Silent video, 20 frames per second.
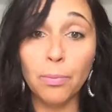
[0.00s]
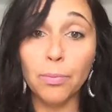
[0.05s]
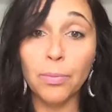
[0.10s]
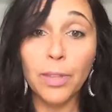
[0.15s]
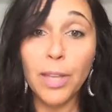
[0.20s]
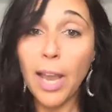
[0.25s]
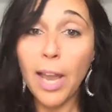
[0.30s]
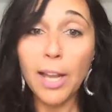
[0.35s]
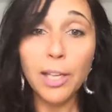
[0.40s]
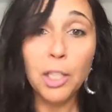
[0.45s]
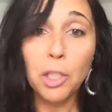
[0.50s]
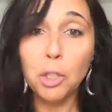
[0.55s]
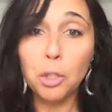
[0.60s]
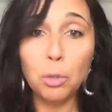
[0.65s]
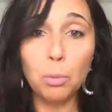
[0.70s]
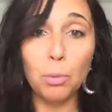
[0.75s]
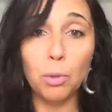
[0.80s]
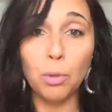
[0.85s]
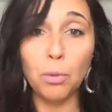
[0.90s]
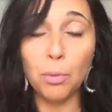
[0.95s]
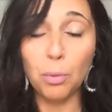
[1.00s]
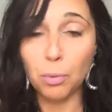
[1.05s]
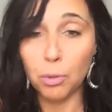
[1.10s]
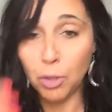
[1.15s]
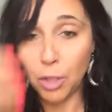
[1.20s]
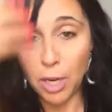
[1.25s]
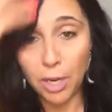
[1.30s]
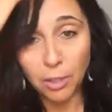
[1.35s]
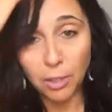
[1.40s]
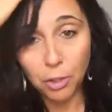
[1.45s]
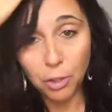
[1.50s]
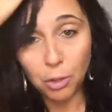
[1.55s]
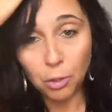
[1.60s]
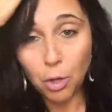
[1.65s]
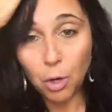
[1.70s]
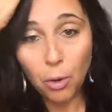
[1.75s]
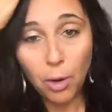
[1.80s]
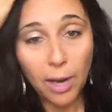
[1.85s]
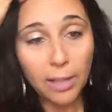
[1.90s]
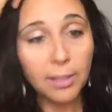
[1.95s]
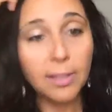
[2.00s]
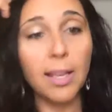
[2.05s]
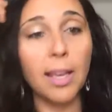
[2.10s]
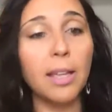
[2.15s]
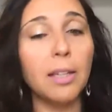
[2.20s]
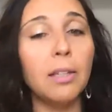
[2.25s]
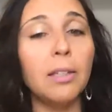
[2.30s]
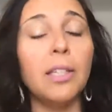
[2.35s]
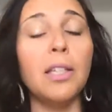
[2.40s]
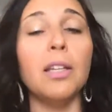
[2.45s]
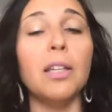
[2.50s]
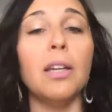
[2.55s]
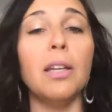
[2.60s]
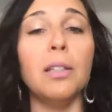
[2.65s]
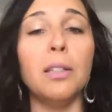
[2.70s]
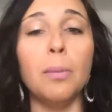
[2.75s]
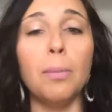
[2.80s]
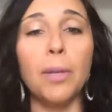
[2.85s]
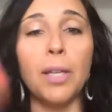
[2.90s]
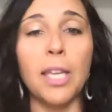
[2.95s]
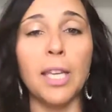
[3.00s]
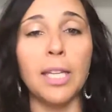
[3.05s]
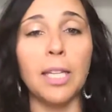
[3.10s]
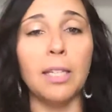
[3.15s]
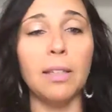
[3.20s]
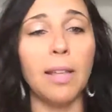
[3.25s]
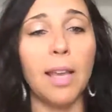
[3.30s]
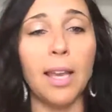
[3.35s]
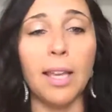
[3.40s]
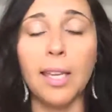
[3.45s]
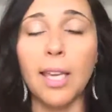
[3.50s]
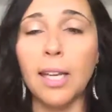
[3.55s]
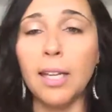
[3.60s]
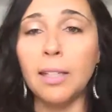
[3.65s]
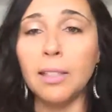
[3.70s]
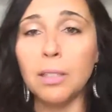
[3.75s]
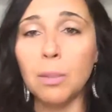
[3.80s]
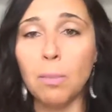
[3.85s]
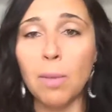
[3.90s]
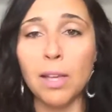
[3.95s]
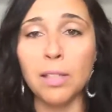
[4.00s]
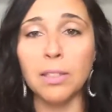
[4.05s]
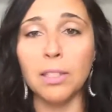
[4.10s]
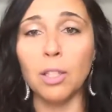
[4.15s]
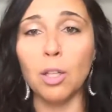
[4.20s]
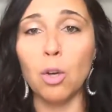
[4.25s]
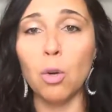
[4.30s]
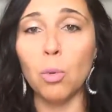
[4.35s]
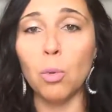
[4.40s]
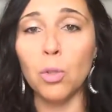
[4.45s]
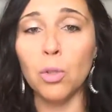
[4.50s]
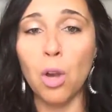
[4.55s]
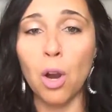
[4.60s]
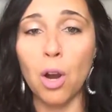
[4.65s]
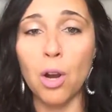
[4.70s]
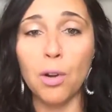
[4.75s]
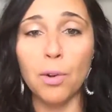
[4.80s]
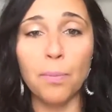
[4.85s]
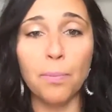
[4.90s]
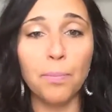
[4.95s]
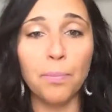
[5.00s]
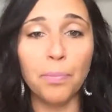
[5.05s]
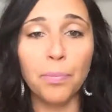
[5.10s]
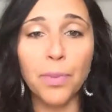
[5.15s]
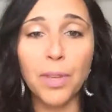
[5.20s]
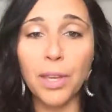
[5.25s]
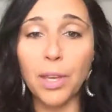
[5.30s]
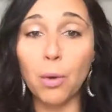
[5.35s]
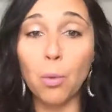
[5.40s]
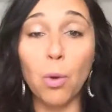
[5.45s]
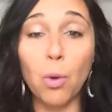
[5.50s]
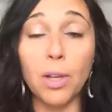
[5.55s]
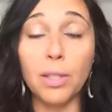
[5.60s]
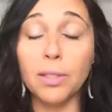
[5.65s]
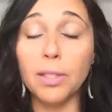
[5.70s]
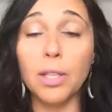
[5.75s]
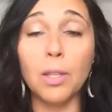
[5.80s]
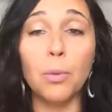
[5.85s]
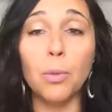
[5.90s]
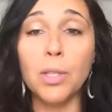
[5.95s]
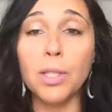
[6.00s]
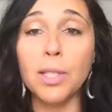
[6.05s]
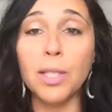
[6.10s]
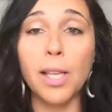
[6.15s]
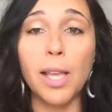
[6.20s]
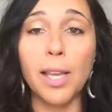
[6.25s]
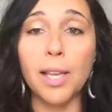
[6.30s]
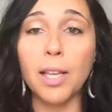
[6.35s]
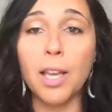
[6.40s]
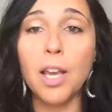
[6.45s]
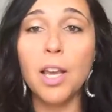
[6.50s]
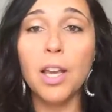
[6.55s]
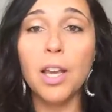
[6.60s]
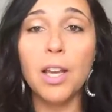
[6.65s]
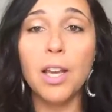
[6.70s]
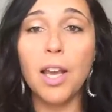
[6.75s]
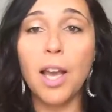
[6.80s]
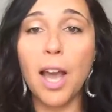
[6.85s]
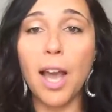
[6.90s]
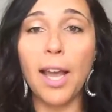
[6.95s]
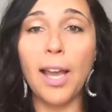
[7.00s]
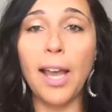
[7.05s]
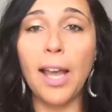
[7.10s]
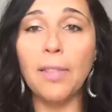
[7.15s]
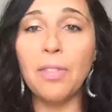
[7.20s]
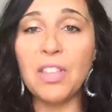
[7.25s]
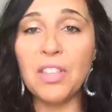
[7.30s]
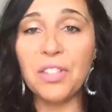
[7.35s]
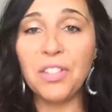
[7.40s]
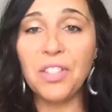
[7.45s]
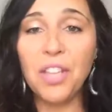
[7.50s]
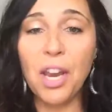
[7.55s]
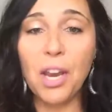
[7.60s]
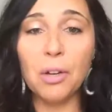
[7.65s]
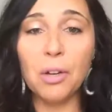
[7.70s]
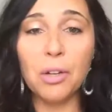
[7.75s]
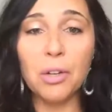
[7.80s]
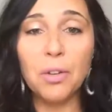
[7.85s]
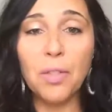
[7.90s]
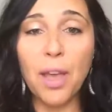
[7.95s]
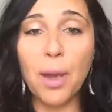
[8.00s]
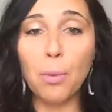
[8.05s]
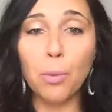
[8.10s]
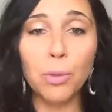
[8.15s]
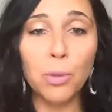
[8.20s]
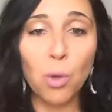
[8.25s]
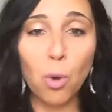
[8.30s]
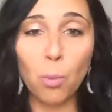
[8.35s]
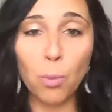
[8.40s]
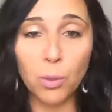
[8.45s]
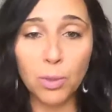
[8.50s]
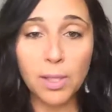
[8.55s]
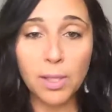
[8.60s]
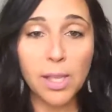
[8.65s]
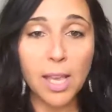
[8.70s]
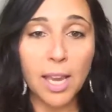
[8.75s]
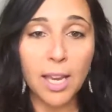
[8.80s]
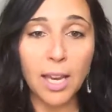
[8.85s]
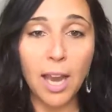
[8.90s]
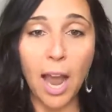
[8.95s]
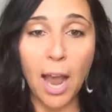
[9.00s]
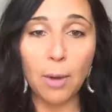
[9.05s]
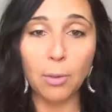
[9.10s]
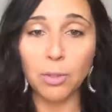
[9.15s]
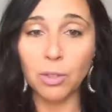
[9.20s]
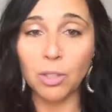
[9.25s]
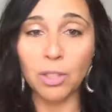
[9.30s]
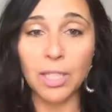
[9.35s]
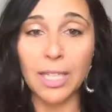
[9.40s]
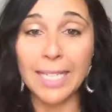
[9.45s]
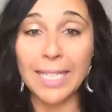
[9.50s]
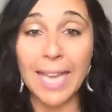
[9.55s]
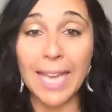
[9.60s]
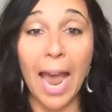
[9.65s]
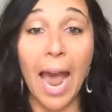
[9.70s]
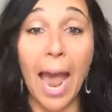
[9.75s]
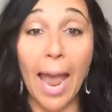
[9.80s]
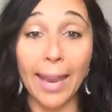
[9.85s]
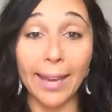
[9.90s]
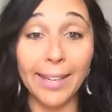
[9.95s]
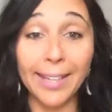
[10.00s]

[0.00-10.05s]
How do you move through change? You know, I said here in the beginning that getting to Mexico was hard. It was like I had this terror that was almost like I was going to die.